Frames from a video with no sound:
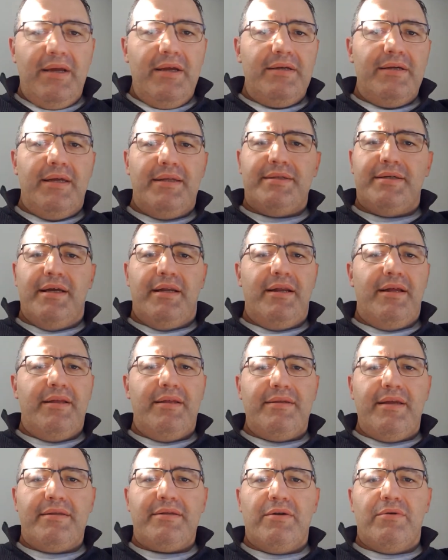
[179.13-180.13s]
Yes, Jen, and
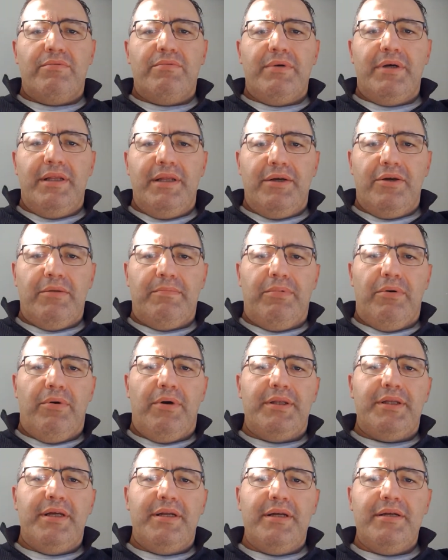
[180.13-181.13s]
that's a really good point. It